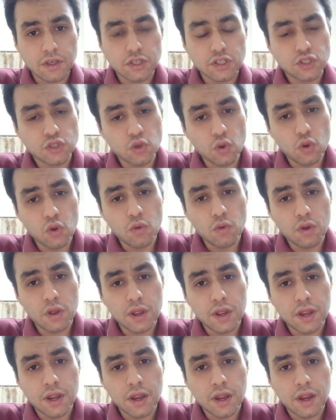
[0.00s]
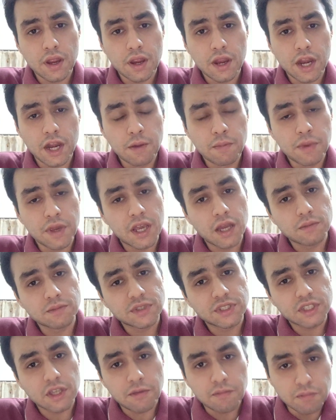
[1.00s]
So it
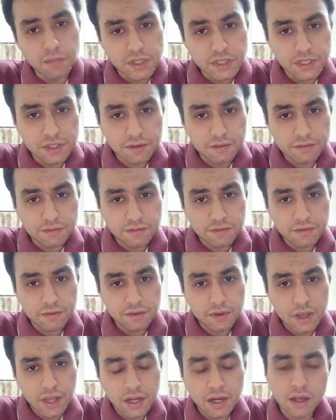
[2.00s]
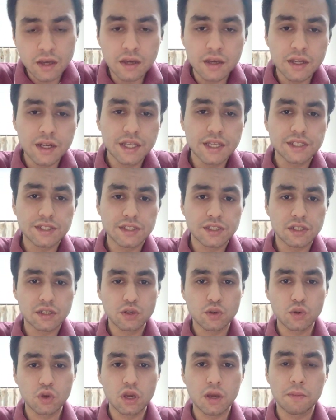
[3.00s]
becomes submissive and agrees
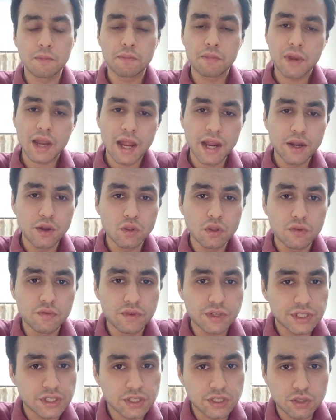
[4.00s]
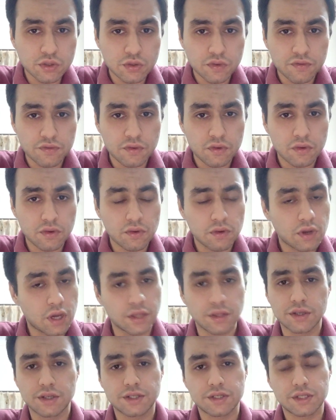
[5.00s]
to comply to the wishes of
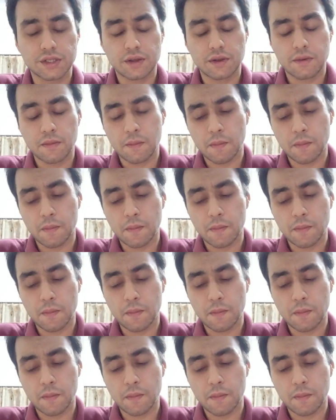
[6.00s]
others.